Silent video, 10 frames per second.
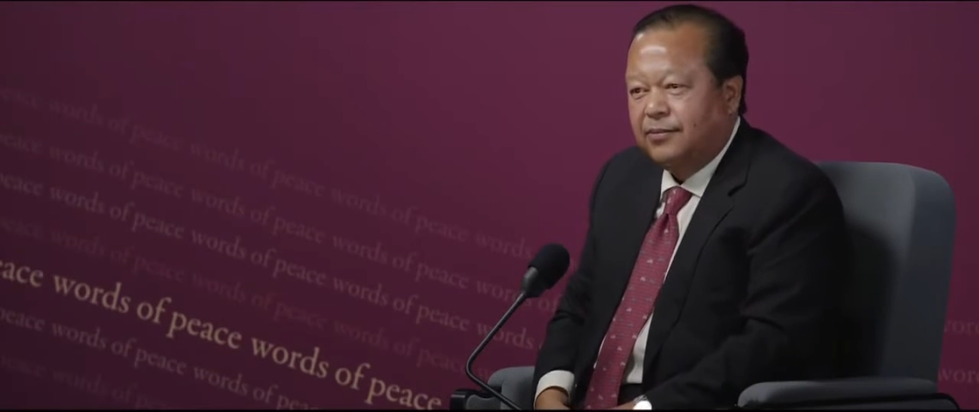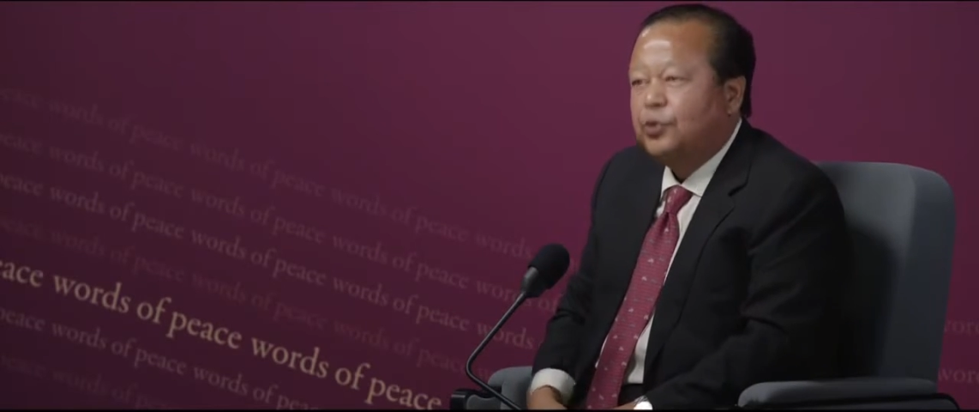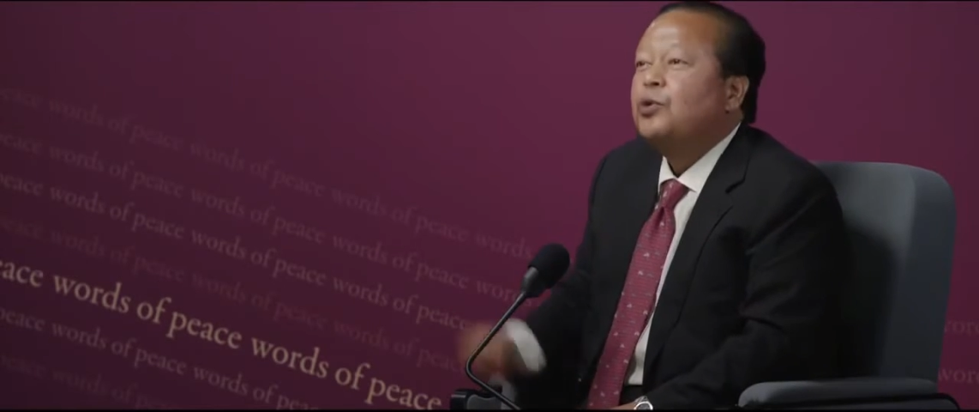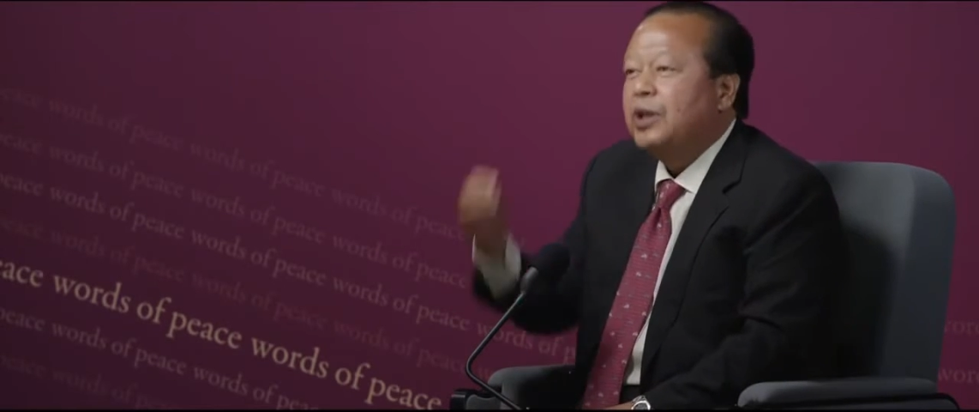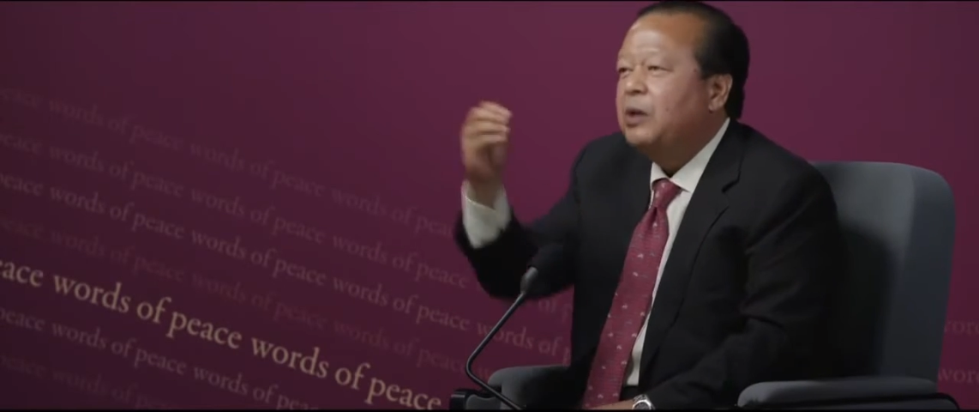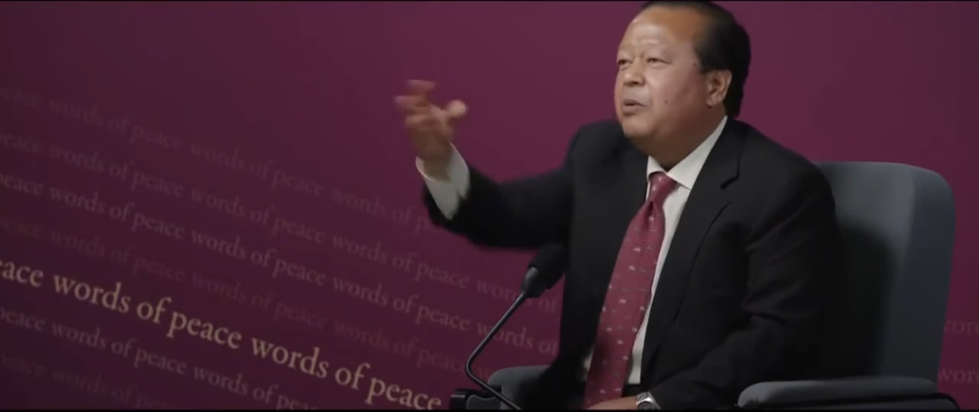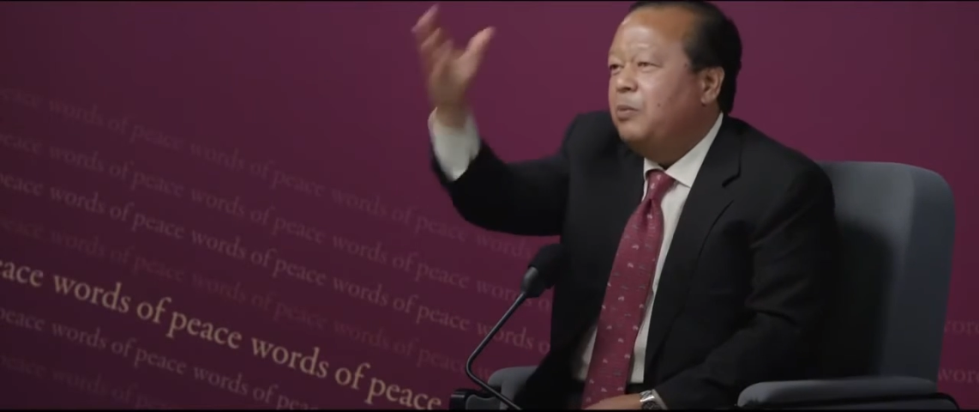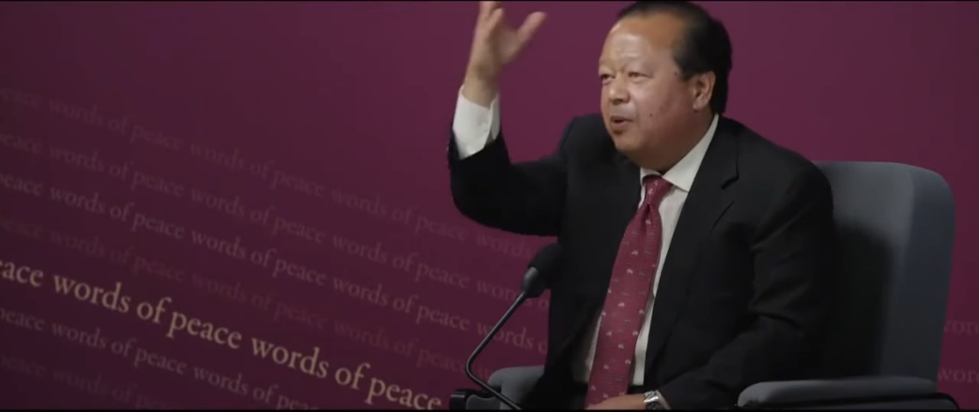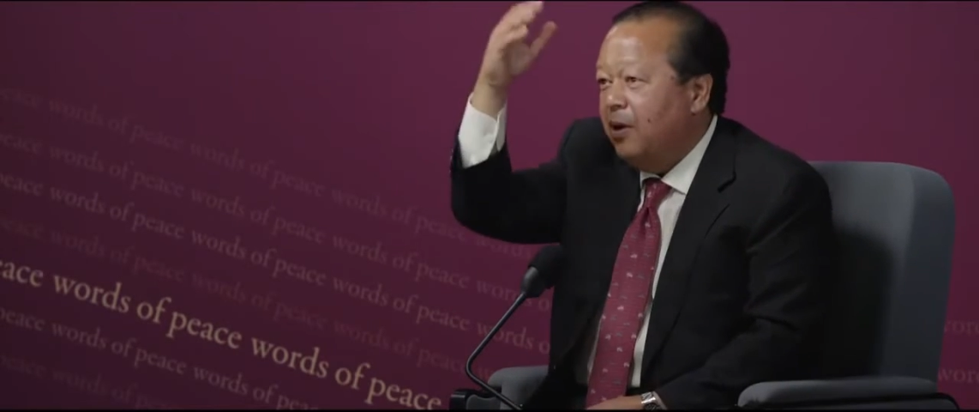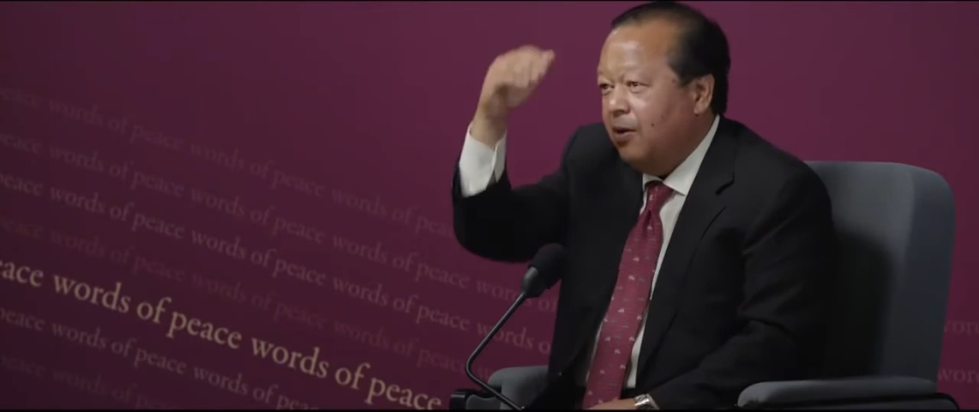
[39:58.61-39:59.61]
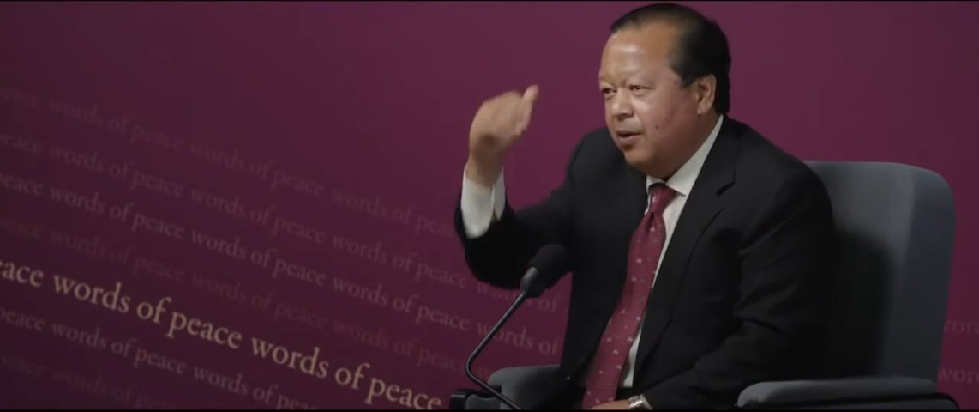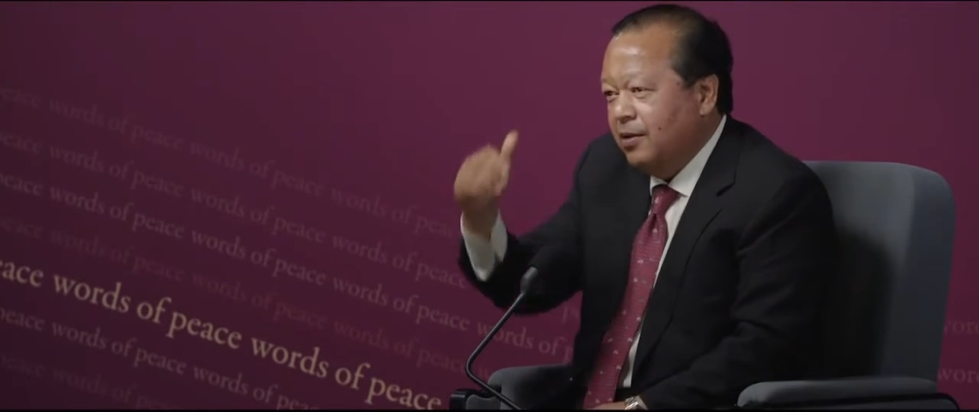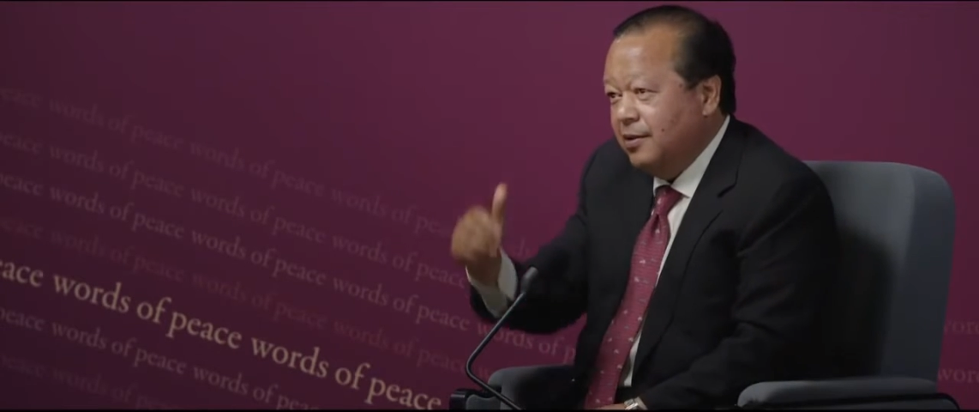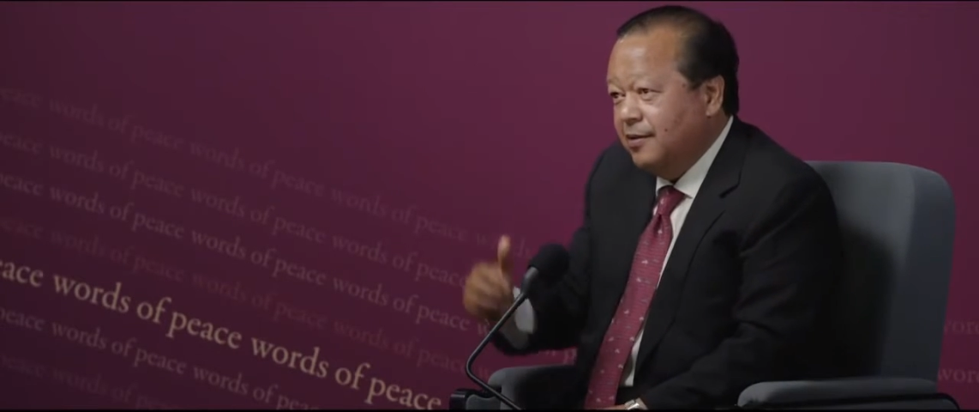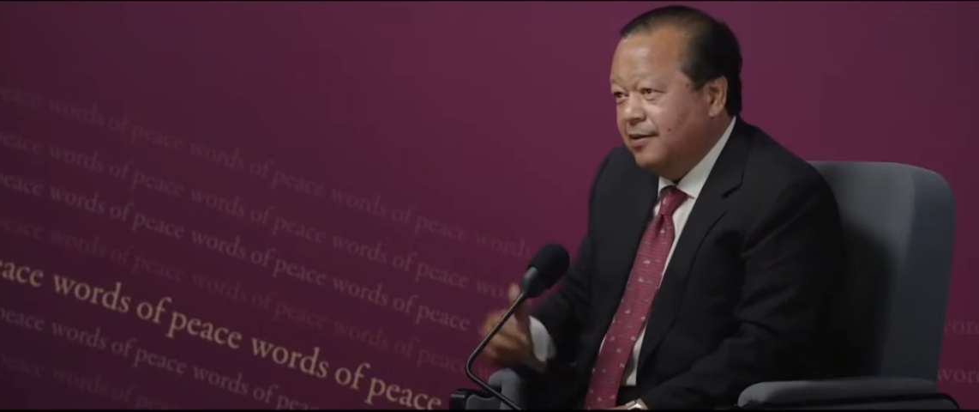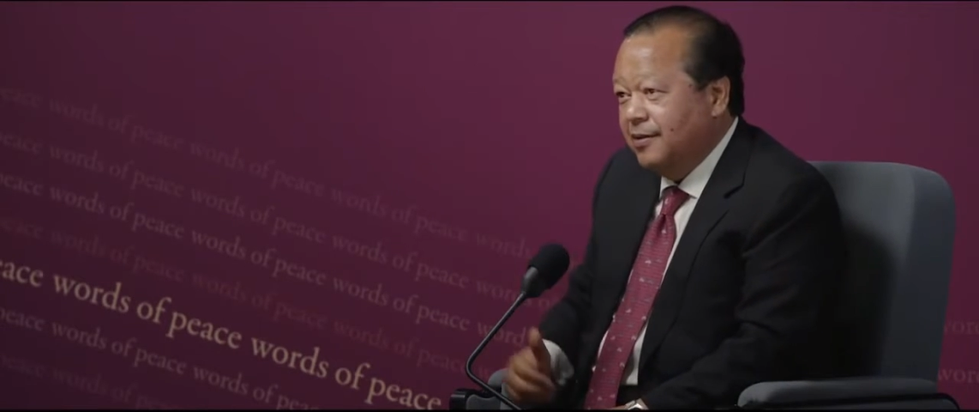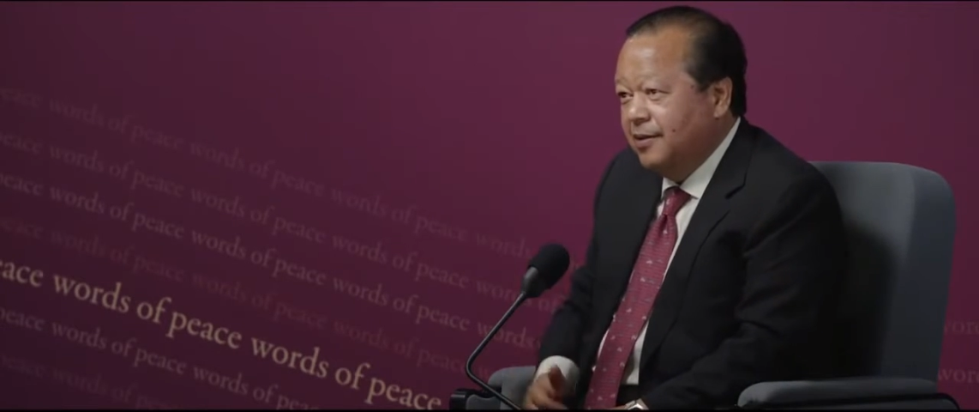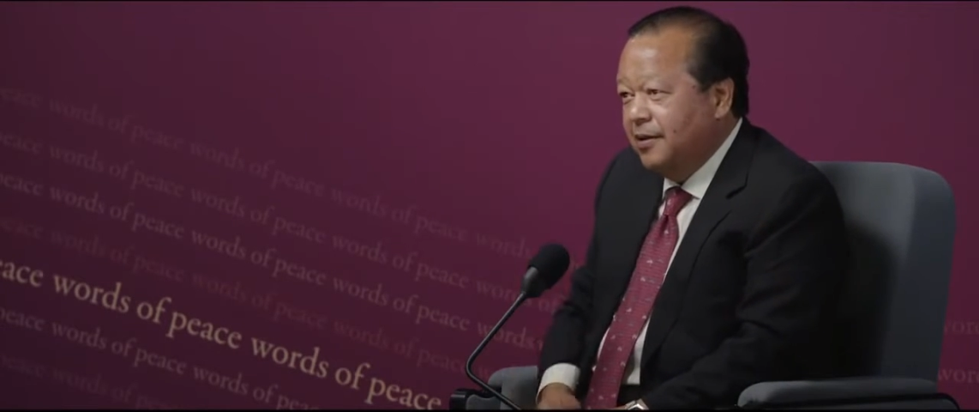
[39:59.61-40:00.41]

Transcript: You think people are conscious?